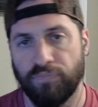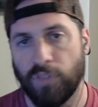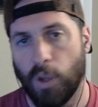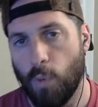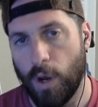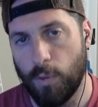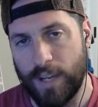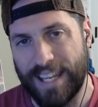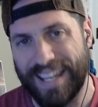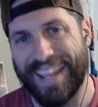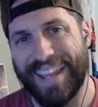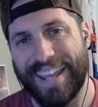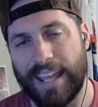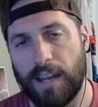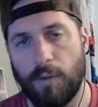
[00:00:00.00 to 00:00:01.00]
when we
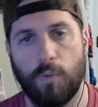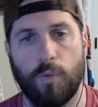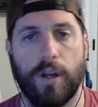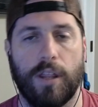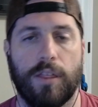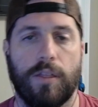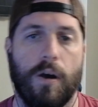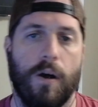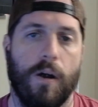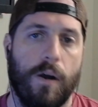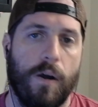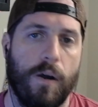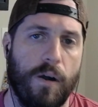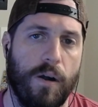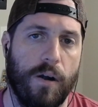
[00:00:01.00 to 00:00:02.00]
hit with
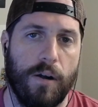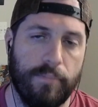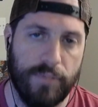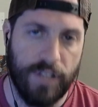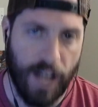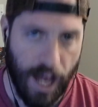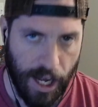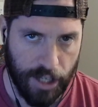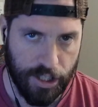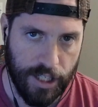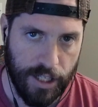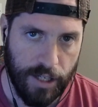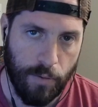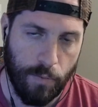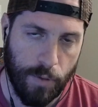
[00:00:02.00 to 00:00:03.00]
our
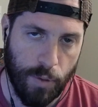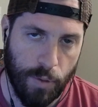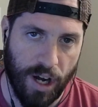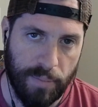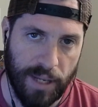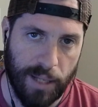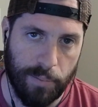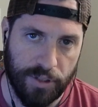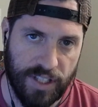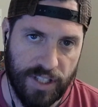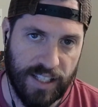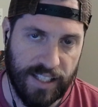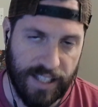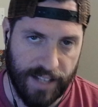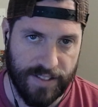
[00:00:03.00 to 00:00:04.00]
Nashi, we want to be able to
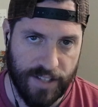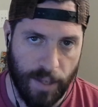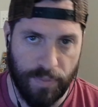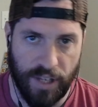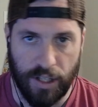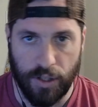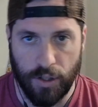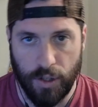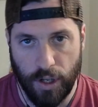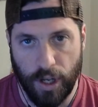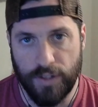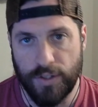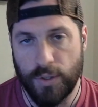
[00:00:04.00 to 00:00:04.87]
get something good.